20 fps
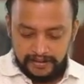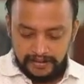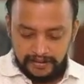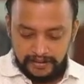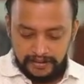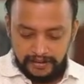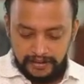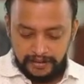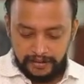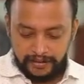
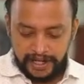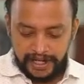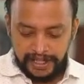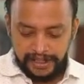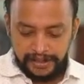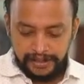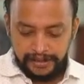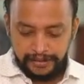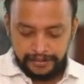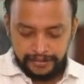look
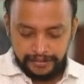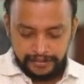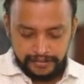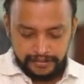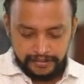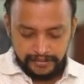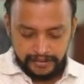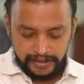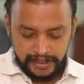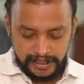
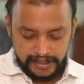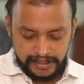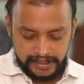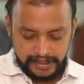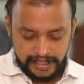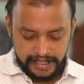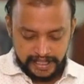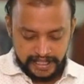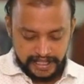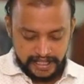into
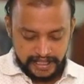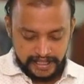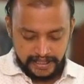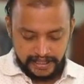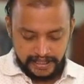this uh,